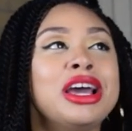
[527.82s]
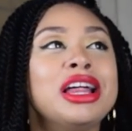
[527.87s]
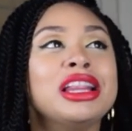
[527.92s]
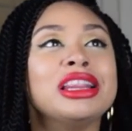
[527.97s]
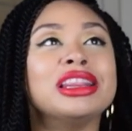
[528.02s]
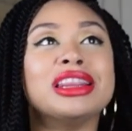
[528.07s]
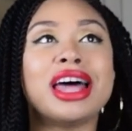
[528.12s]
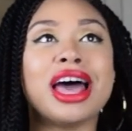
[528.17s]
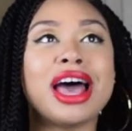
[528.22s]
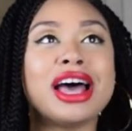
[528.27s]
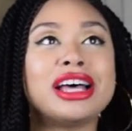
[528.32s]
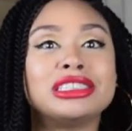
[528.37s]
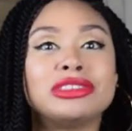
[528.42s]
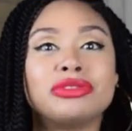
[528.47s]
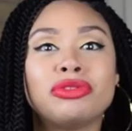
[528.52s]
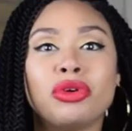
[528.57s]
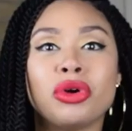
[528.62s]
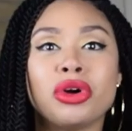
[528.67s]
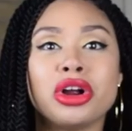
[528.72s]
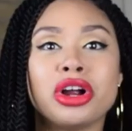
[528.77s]

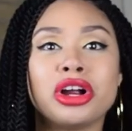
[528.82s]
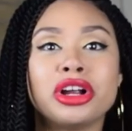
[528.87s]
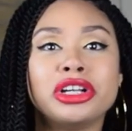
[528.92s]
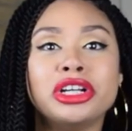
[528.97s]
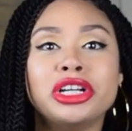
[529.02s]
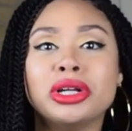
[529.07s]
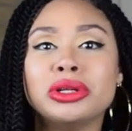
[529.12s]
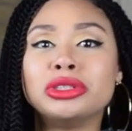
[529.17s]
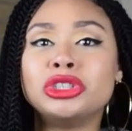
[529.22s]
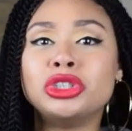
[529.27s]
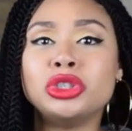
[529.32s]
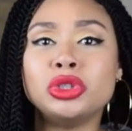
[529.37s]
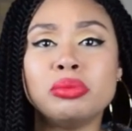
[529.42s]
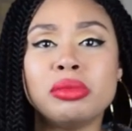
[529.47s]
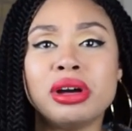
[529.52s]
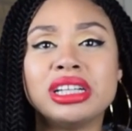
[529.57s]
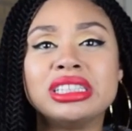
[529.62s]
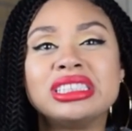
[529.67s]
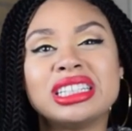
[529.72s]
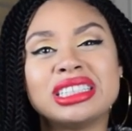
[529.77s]
last for, you know, two
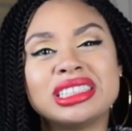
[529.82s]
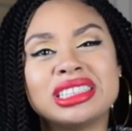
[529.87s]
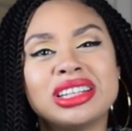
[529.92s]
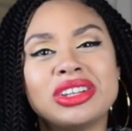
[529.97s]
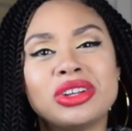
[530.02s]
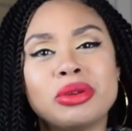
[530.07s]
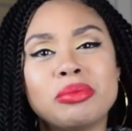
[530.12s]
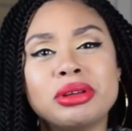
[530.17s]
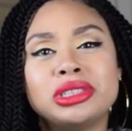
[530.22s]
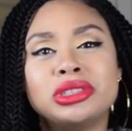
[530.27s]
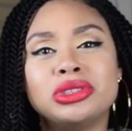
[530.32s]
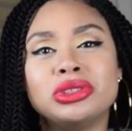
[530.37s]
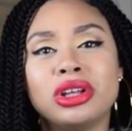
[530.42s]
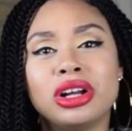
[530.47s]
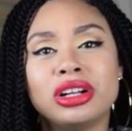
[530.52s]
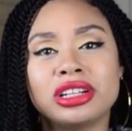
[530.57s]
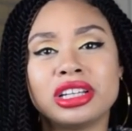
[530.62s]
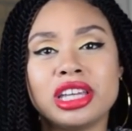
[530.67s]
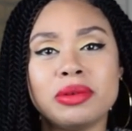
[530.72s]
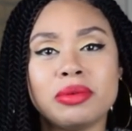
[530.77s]
months. That's a little bit too
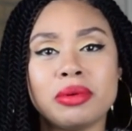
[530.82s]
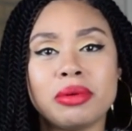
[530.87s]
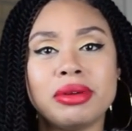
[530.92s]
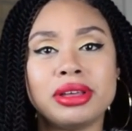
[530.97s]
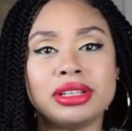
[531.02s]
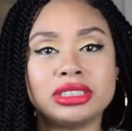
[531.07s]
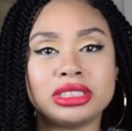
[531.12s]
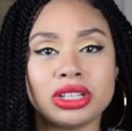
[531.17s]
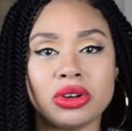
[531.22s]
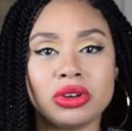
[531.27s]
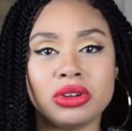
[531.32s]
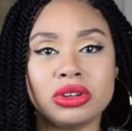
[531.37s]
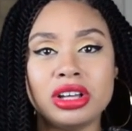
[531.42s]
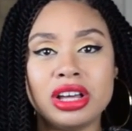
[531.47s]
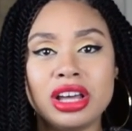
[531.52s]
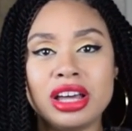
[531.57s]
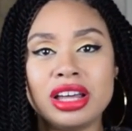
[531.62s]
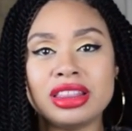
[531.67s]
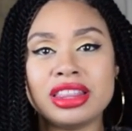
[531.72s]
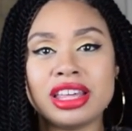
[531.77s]
long to keep them in. So
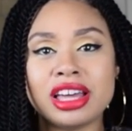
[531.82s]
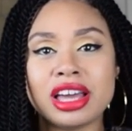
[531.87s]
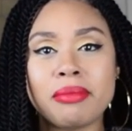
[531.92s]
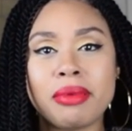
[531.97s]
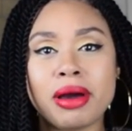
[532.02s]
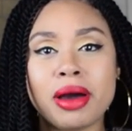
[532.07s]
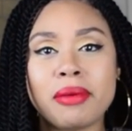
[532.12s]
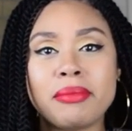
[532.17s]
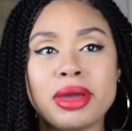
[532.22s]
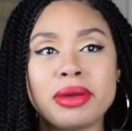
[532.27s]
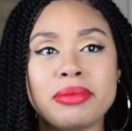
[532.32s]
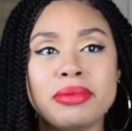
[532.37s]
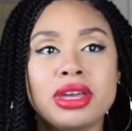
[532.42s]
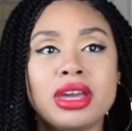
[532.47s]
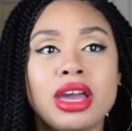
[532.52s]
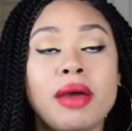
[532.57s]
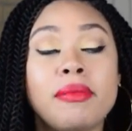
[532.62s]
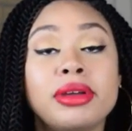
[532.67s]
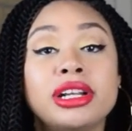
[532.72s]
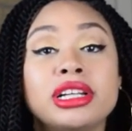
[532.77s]
think about
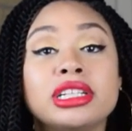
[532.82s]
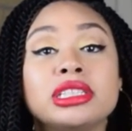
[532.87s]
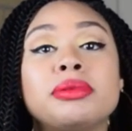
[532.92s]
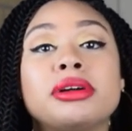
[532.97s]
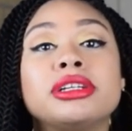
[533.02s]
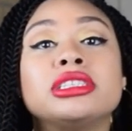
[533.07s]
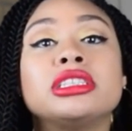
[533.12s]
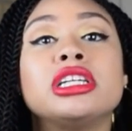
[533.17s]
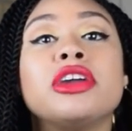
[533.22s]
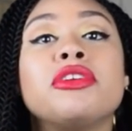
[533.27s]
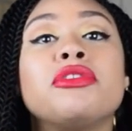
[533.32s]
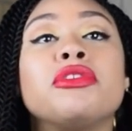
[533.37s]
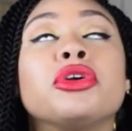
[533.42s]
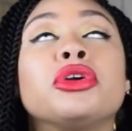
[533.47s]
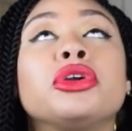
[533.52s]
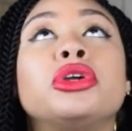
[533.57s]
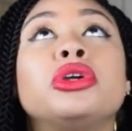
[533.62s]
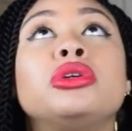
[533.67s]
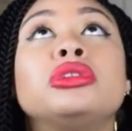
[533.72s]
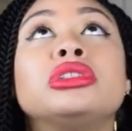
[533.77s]
maybe, I mean, especially if you're
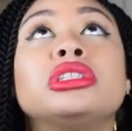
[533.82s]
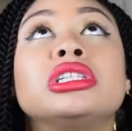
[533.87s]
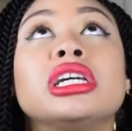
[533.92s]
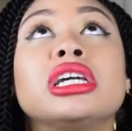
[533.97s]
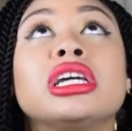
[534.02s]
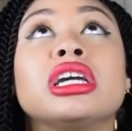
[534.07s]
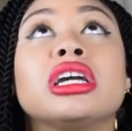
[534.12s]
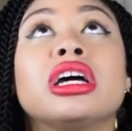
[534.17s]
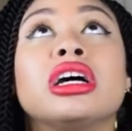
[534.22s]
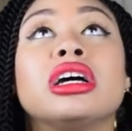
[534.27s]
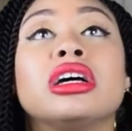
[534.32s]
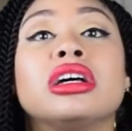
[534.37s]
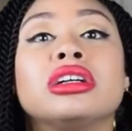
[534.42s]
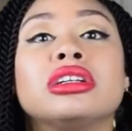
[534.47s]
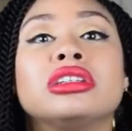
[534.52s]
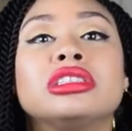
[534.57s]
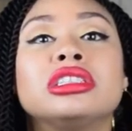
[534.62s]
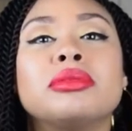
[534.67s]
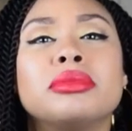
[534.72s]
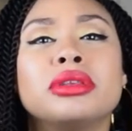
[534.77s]
using
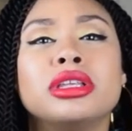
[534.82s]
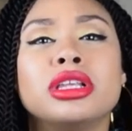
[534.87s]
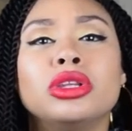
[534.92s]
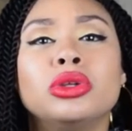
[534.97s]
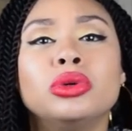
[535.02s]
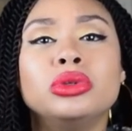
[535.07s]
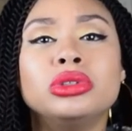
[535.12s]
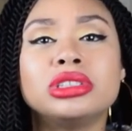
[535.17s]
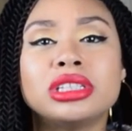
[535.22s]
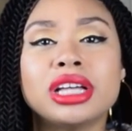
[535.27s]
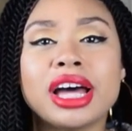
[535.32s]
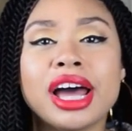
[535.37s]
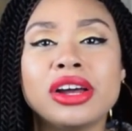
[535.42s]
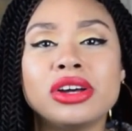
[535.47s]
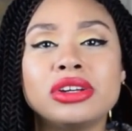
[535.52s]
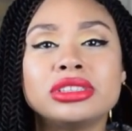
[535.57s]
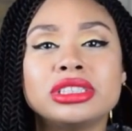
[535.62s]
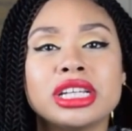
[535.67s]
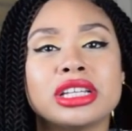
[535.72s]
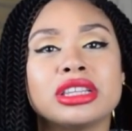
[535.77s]
uh, some of the loose
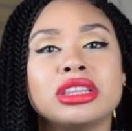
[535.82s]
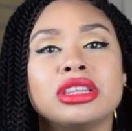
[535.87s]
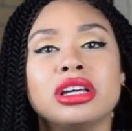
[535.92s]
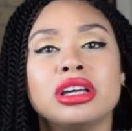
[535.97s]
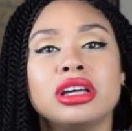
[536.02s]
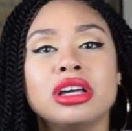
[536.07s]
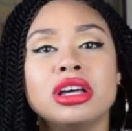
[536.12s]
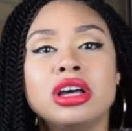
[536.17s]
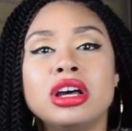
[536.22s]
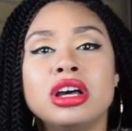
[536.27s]
styles, like the,